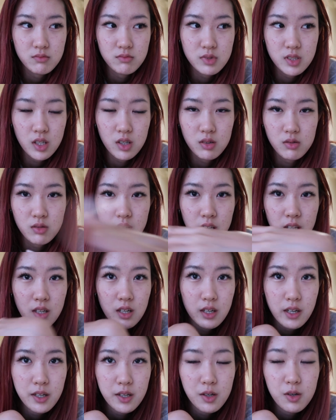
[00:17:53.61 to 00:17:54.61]
so thank
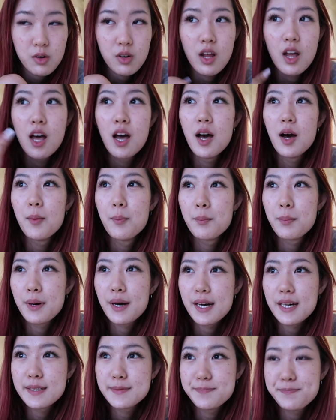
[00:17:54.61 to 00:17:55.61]
god i don't
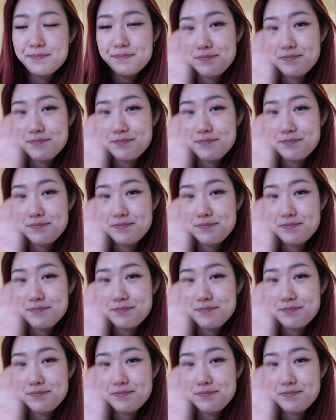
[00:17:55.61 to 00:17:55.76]
but